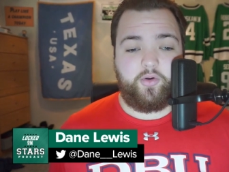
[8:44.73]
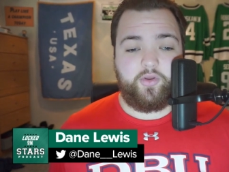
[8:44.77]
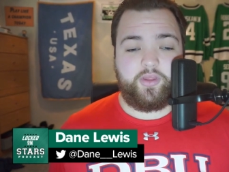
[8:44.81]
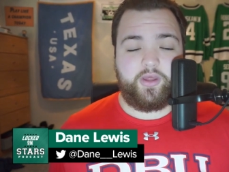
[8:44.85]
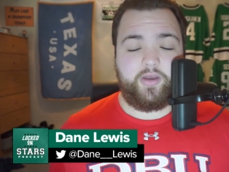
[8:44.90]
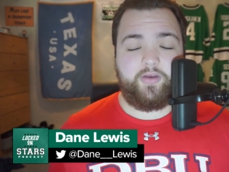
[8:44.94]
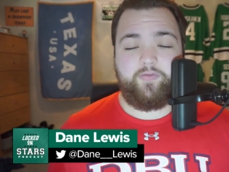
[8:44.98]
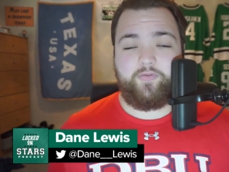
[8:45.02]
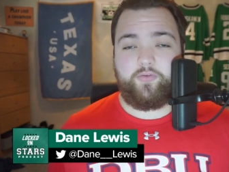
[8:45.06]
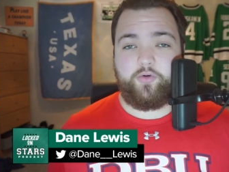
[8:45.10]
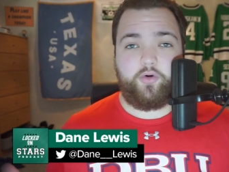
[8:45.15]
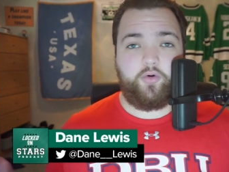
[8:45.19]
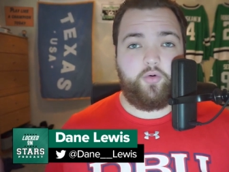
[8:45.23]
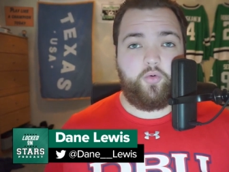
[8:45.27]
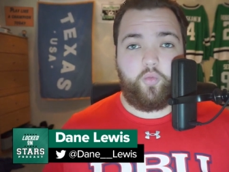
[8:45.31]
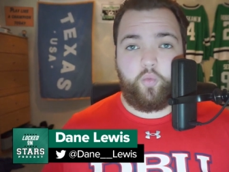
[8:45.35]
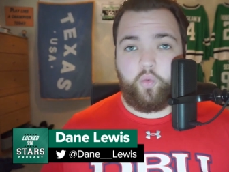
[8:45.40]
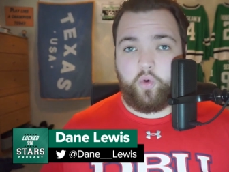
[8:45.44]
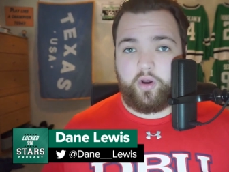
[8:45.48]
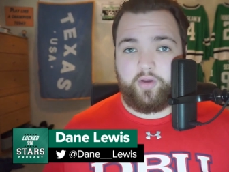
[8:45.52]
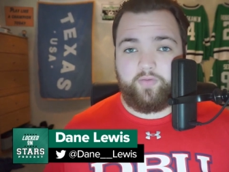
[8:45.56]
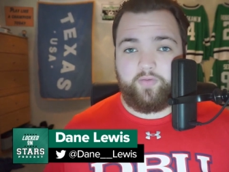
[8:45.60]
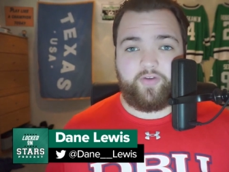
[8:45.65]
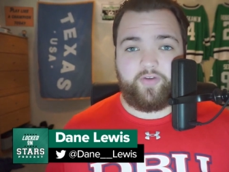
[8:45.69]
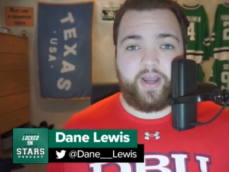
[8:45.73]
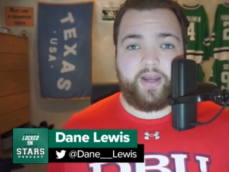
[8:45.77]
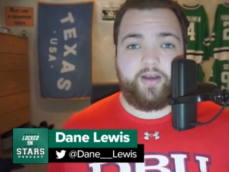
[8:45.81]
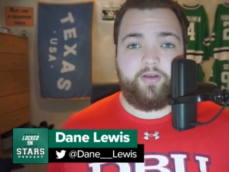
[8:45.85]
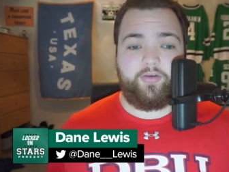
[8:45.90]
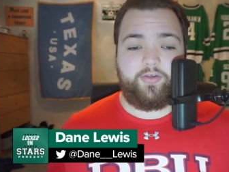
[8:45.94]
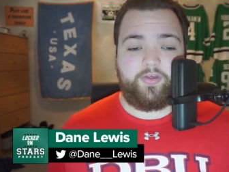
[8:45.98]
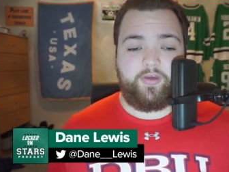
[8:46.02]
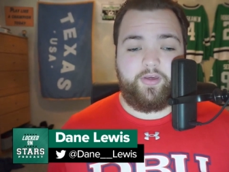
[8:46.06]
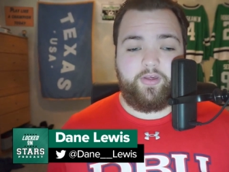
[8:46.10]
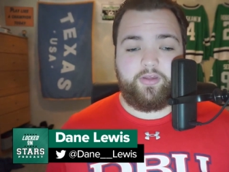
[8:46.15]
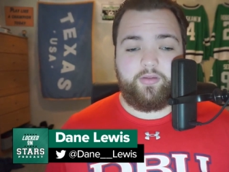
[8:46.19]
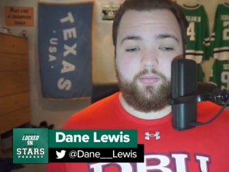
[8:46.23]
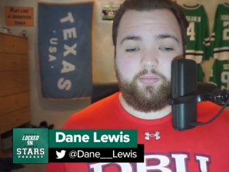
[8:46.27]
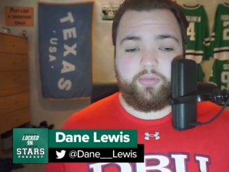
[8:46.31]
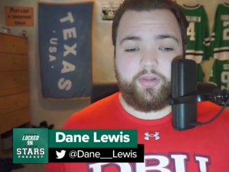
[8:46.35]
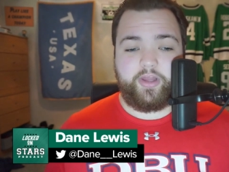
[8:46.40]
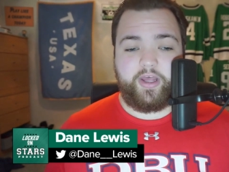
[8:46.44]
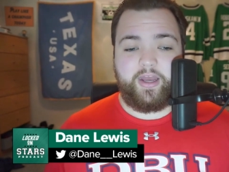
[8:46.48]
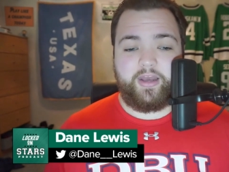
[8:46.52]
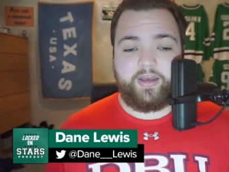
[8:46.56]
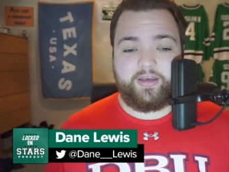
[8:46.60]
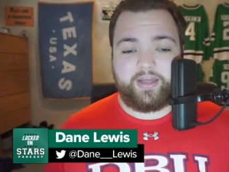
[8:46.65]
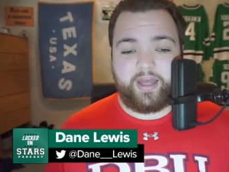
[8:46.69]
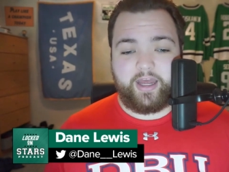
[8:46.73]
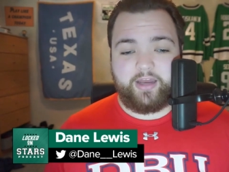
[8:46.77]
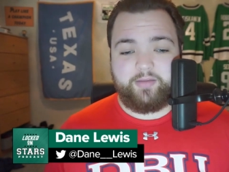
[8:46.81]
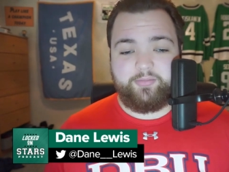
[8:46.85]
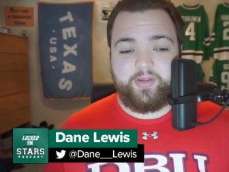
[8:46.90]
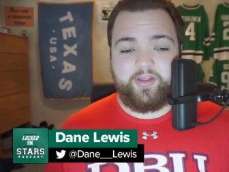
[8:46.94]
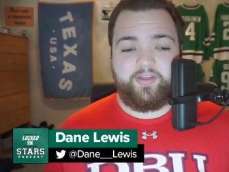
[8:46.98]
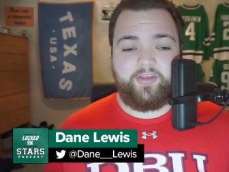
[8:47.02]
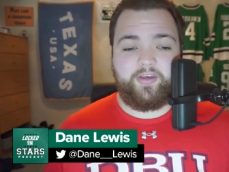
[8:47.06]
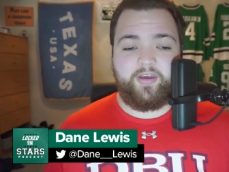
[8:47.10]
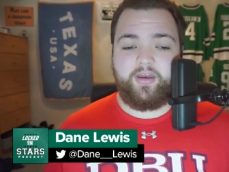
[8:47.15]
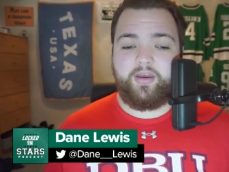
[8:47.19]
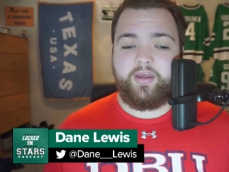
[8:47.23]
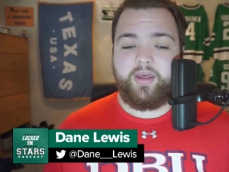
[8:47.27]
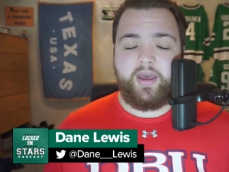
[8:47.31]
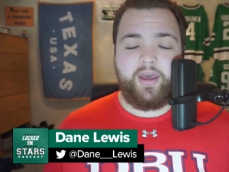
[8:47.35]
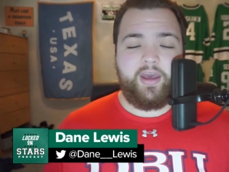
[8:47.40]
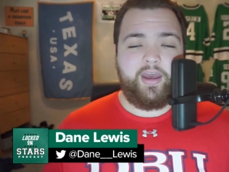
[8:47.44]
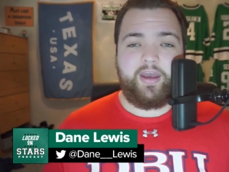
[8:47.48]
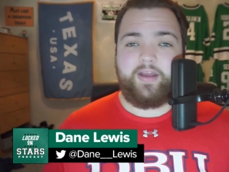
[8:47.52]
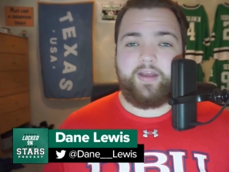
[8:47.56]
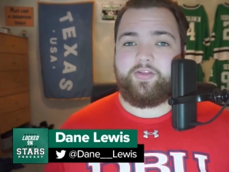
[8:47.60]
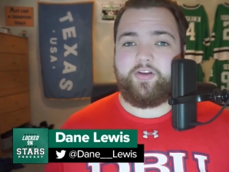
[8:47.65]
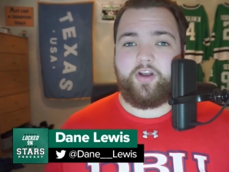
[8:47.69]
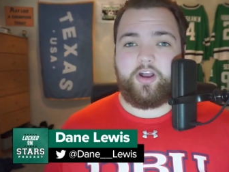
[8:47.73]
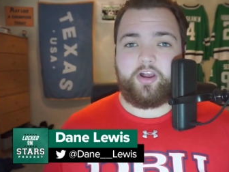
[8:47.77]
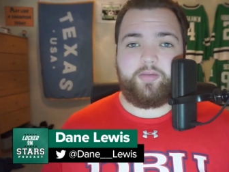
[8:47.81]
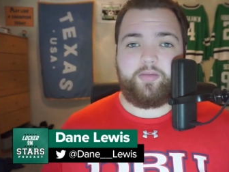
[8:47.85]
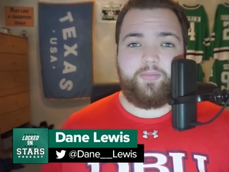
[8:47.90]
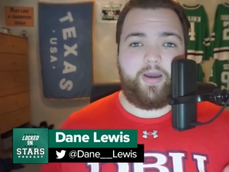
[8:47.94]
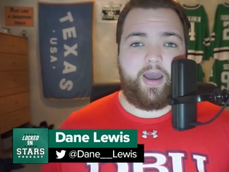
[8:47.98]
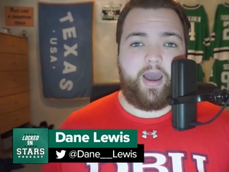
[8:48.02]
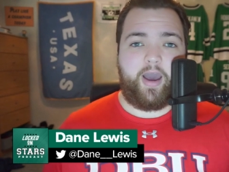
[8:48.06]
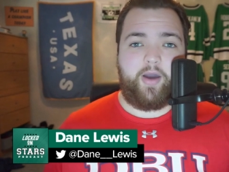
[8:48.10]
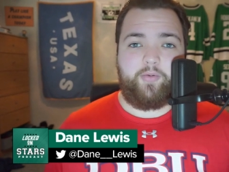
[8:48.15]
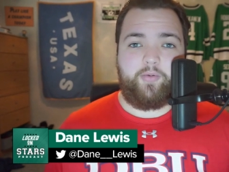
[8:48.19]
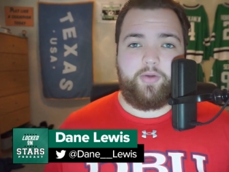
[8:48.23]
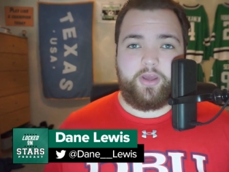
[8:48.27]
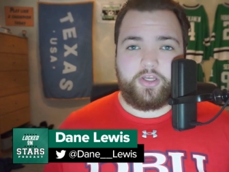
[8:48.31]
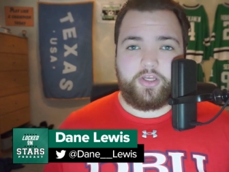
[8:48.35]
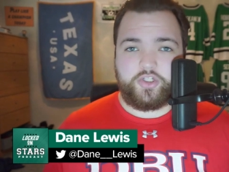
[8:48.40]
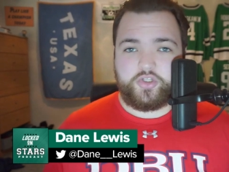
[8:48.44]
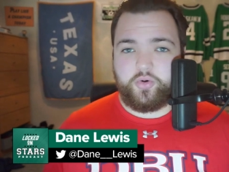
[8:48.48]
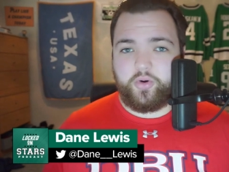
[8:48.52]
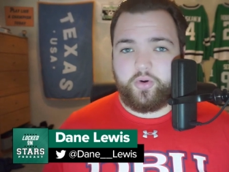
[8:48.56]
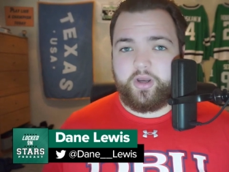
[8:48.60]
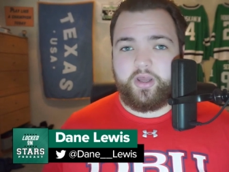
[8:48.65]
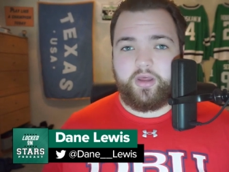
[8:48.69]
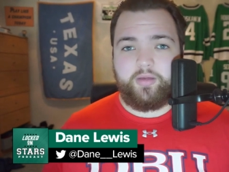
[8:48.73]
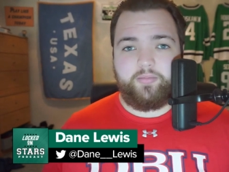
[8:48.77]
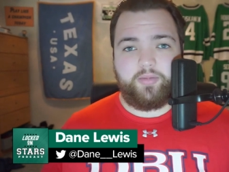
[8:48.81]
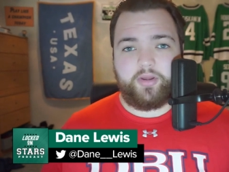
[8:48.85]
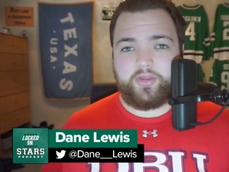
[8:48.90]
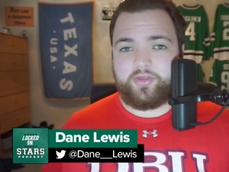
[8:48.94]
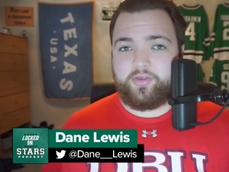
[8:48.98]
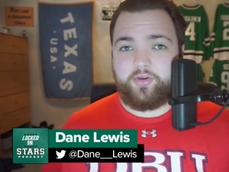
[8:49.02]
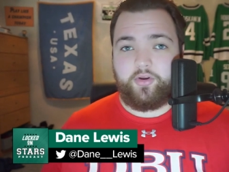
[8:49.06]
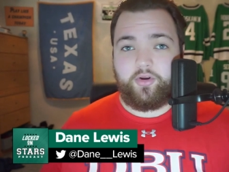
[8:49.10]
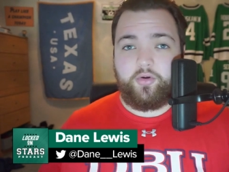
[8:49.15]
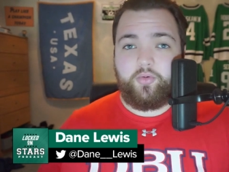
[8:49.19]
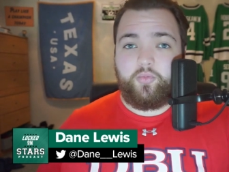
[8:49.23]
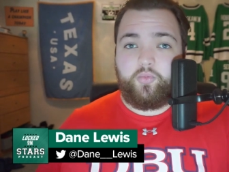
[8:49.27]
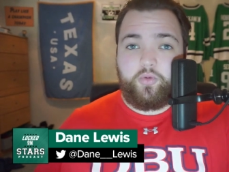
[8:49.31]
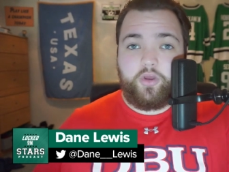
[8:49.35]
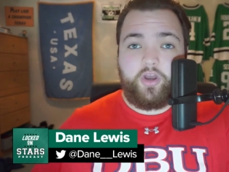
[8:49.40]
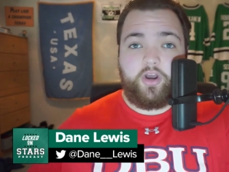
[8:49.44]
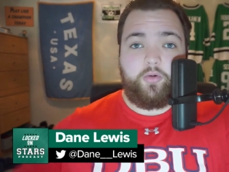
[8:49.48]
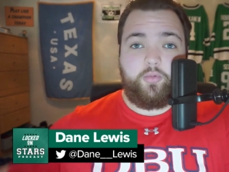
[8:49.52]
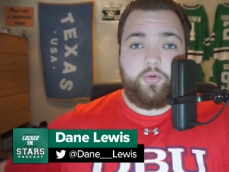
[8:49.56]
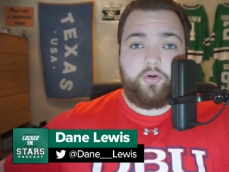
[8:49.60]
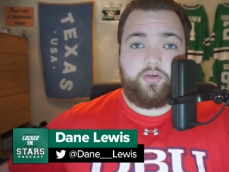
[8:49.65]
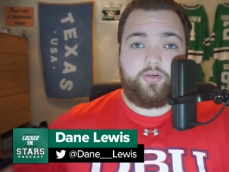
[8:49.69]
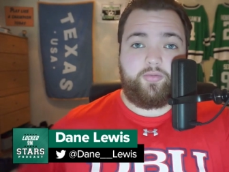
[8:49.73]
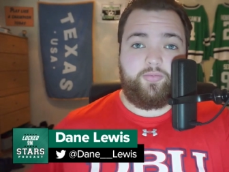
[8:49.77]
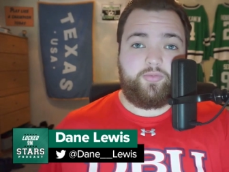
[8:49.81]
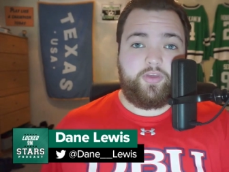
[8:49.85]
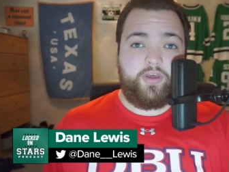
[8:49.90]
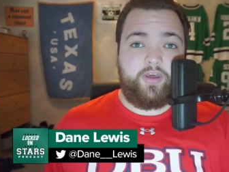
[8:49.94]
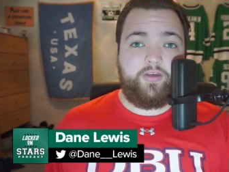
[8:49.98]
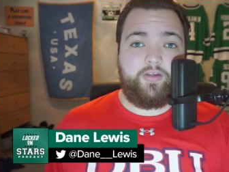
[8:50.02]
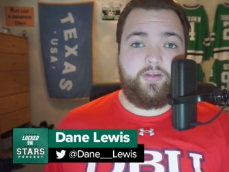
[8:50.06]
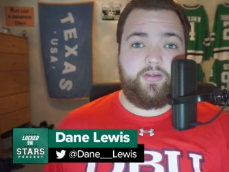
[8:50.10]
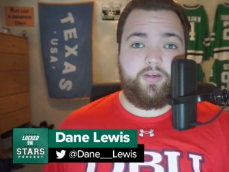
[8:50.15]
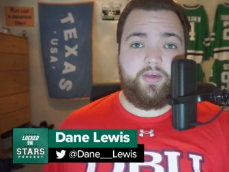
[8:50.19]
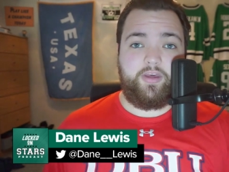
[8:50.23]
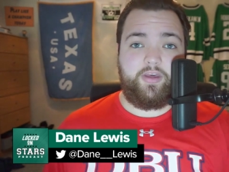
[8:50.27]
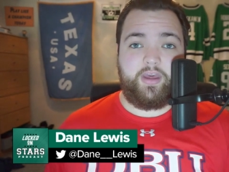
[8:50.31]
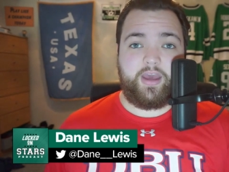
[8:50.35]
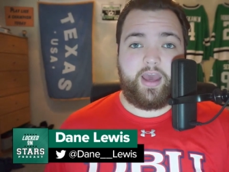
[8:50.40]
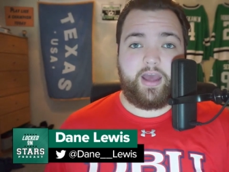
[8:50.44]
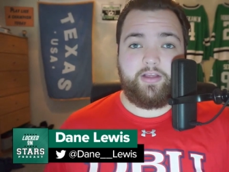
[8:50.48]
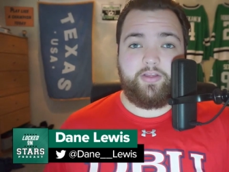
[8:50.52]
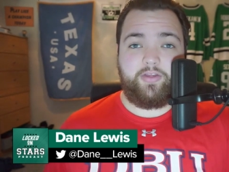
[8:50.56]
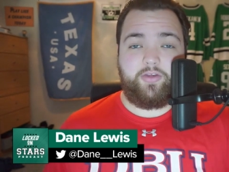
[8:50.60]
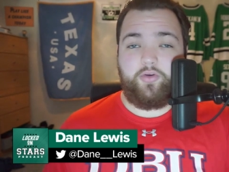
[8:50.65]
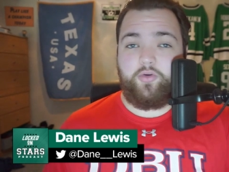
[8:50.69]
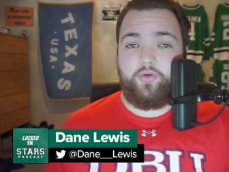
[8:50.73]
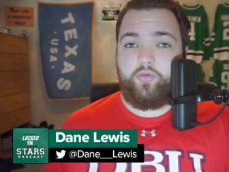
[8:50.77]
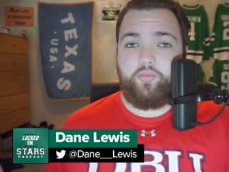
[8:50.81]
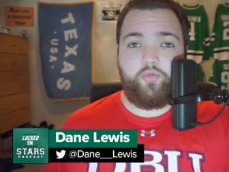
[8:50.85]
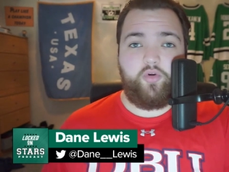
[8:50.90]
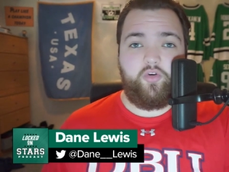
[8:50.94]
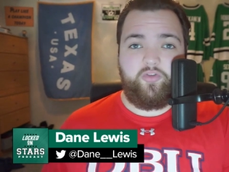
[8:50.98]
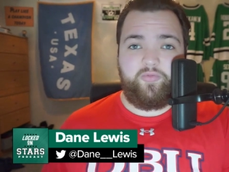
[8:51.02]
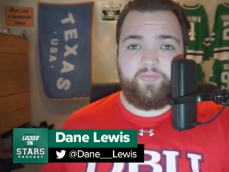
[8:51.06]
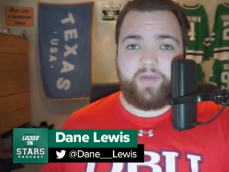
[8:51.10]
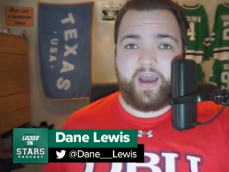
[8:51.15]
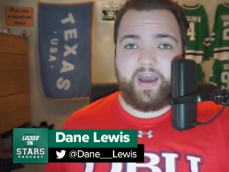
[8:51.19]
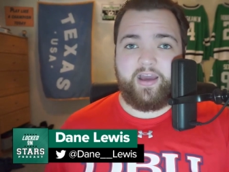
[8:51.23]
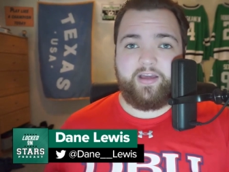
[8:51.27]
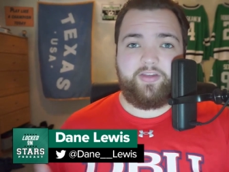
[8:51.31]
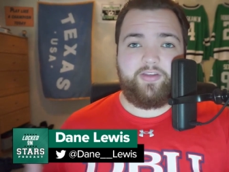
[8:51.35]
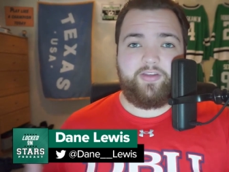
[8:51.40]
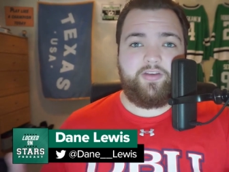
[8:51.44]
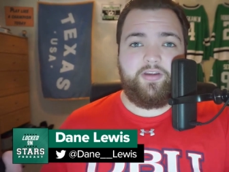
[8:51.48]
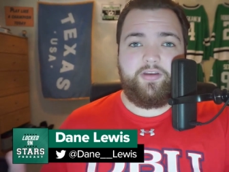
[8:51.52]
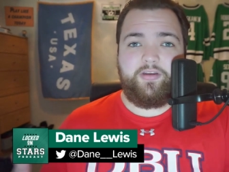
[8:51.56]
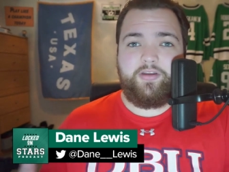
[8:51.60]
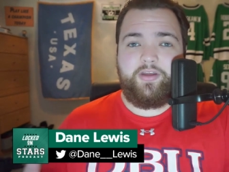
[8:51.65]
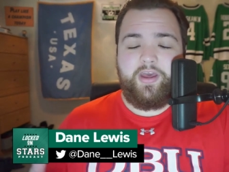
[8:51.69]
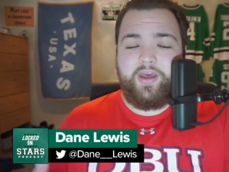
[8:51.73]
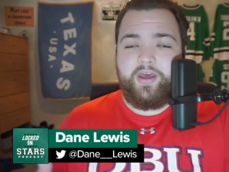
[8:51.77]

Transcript: And then for one final season, played in Edmonton and talked about how he enjoyed it. But there, you know, were some things he had to move past and